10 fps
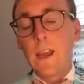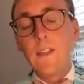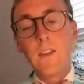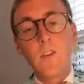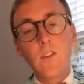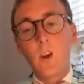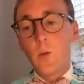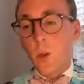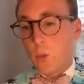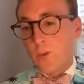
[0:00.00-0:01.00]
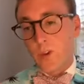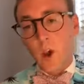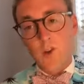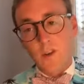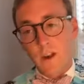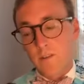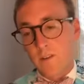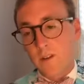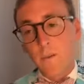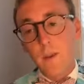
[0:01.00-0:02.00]
and this is no news to our
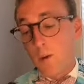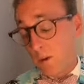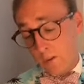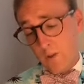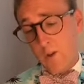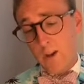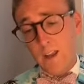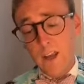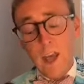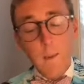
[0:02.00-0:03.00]
Stratford com community,